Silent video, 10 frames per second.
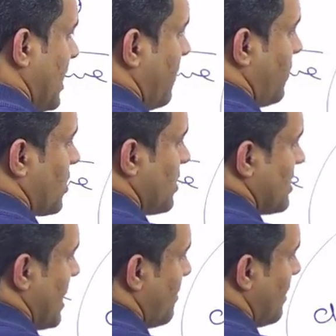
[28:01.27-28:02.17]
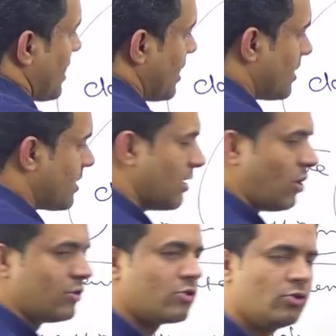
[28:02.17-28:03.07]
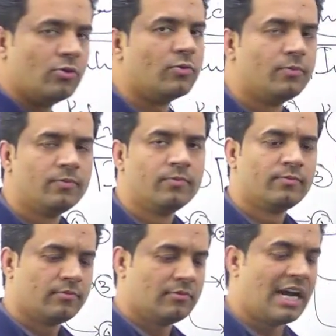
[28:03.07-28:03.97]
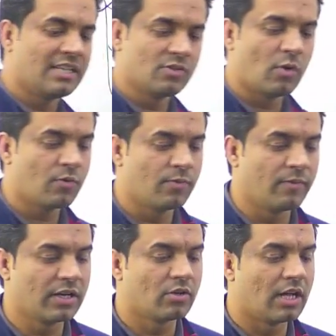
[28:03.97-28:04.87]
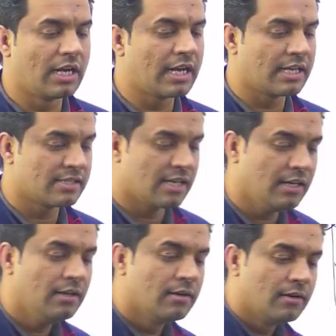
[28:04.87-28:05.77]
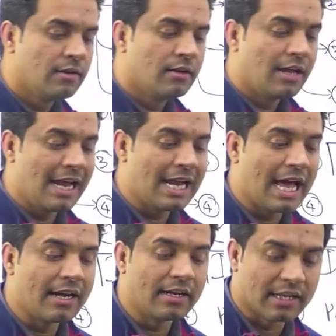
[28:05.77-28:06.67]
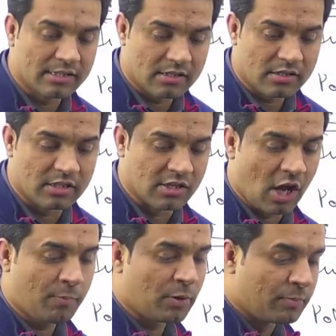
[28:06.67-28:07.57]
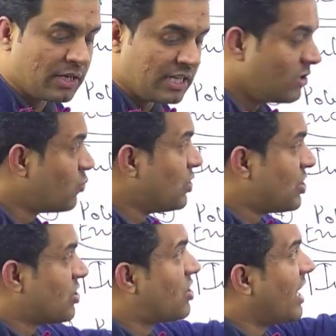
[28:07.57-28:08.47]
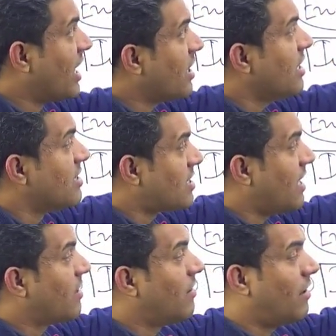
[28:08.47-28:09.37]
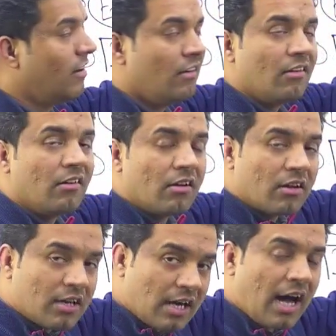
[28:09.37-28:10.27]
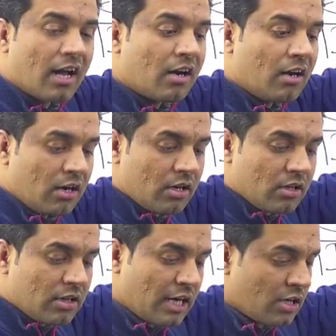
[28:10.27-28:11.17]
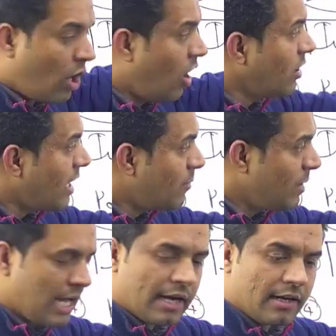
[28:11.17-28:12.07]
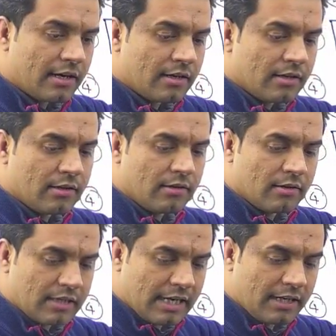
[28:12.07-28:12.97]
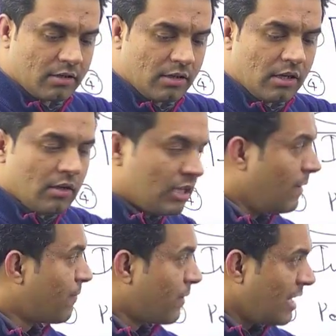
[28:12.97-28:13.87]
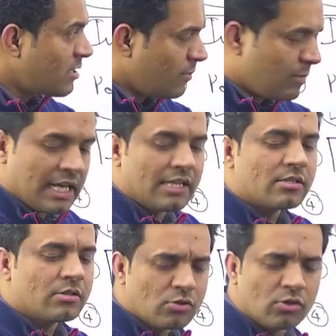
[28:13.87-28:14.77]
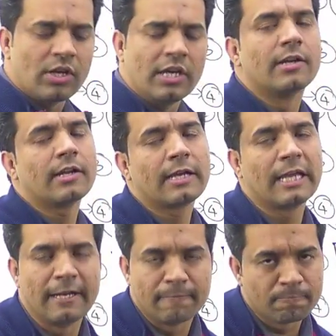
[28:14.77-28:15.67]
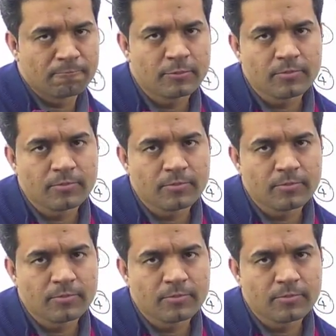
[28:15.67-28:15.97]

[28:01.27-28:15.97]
there for this M800 also. That is what we will call it as an inheritance. These all properties which is there inside the car, that all can be inherited, correct? If like somebody else, so here again